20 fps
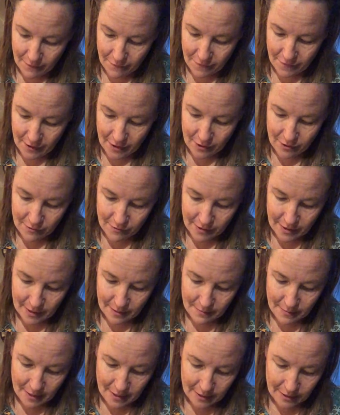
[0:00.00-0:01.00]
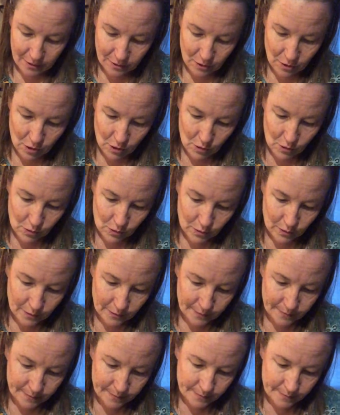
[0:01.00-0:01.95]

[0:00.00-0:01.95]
finger in, make a little hole